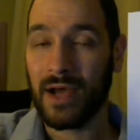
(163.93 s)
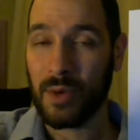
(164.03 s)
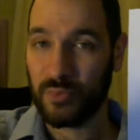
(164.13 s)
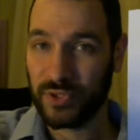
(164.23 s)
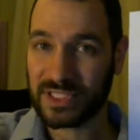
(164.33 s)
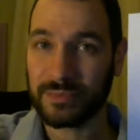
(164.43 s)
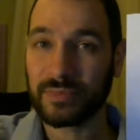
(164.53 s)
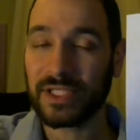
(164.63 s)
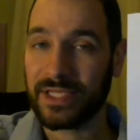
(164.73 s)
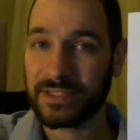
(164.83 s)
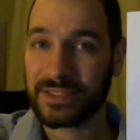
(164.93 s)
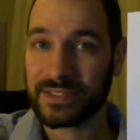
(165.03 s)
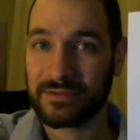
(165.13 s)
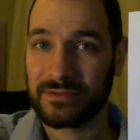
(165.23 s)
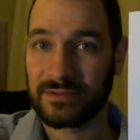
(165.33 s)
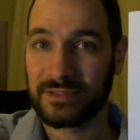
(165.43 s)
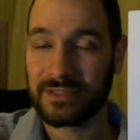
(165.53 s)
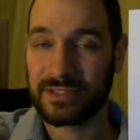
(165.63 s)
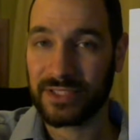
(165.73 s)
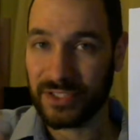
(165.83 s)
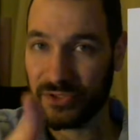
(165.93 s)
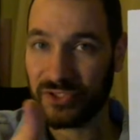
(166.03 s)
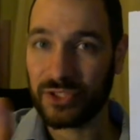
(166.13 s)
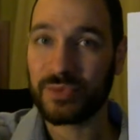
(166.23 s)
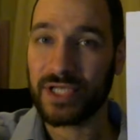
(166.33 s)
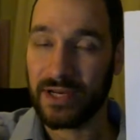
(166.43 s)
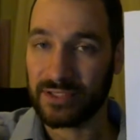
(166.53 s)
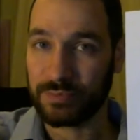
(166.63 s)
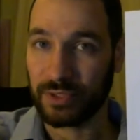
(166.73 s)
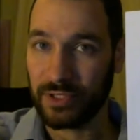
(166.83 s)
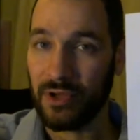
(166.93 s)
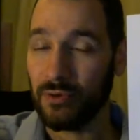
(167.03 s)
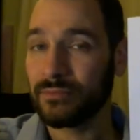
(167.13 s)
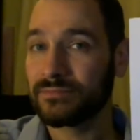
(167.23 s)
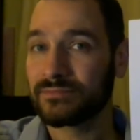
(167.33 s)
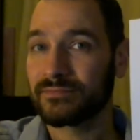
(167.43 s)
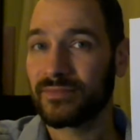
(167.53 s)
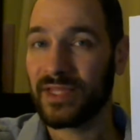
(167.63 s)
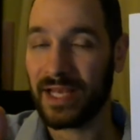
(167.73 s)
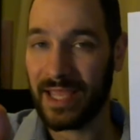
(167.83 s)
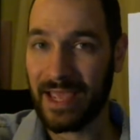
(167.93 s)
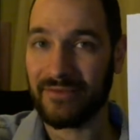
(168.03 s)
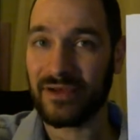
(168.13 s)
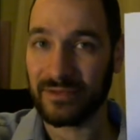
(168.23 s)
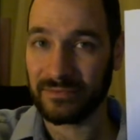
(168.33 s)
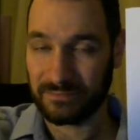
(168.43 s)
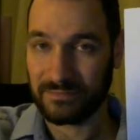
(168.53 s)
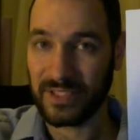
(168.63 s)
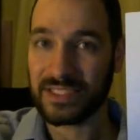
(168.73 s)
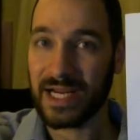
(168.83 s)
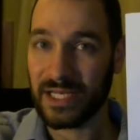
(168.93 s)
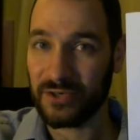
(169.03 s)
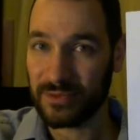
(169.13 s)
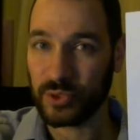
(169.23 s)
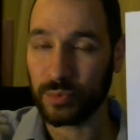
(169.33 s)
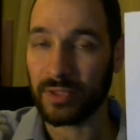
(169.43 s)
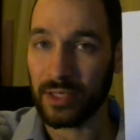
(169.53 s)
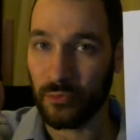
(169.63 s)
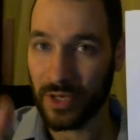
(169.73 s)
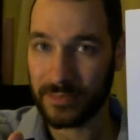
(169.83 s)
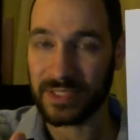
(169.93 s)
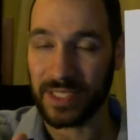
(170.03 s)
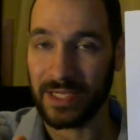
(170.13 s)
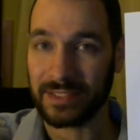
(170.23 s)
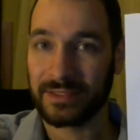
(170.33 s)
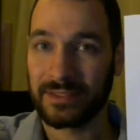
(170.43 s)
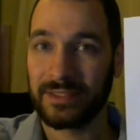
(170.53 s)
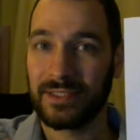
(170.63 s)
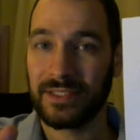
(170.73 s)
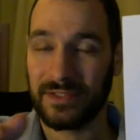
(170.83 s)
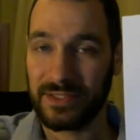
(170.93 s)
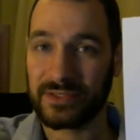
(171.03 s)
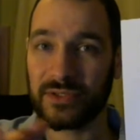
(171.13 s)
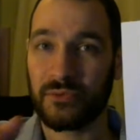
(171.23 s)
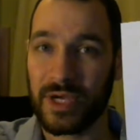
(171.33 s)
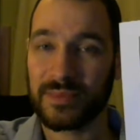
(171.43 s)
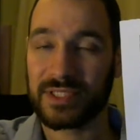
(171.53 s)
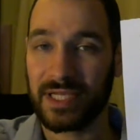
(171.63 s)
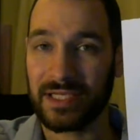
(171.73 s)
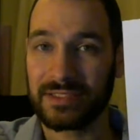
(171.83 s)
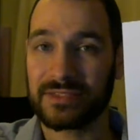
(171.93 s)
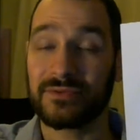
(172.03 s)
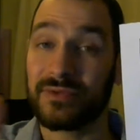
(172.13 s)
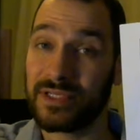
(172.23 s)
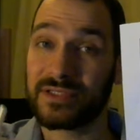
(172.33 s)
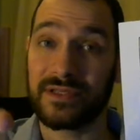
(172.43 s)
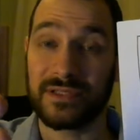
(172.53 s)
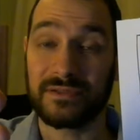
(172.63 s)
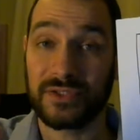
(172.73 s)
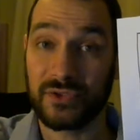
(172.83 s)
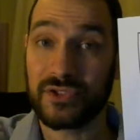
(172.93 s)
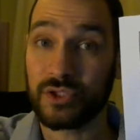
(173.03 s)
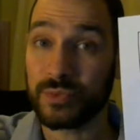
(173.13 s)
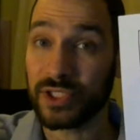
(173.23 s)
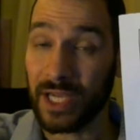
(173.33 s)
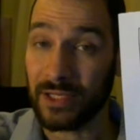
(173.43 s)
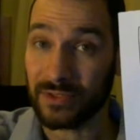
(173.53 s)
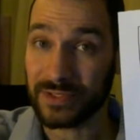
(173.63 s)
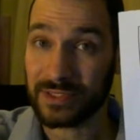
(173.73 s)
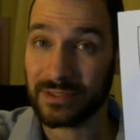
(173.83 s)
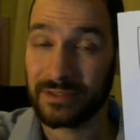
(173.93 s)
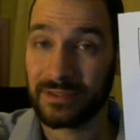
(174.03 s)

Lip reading: I'll put some links to YouTube channels below that I have on the TINYCRYPTOBLOG website. These are the websites, or these are the YouTube channels